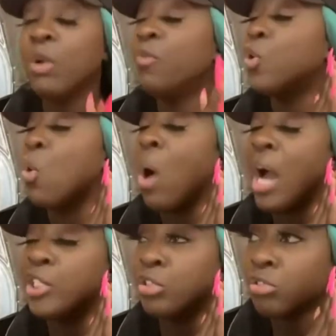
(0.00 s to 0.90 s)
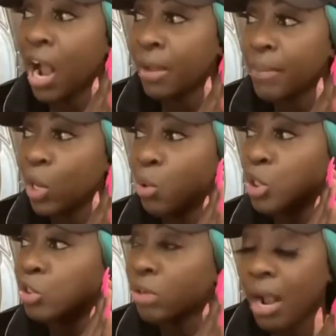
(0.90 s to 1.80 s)
If you don't want to drag me, you
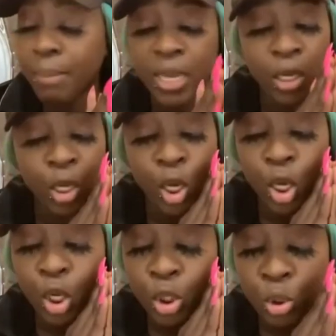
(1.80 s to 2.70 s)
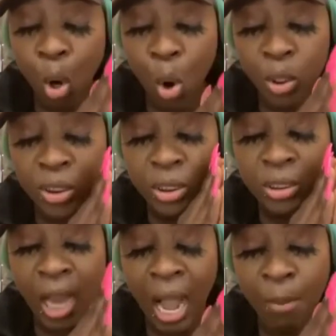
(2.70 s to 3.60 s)
don't drag me. Don't
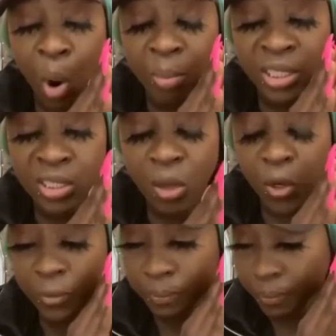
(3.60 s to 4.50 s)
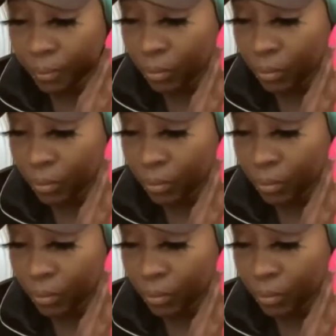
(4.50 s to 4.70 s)
talk about my son.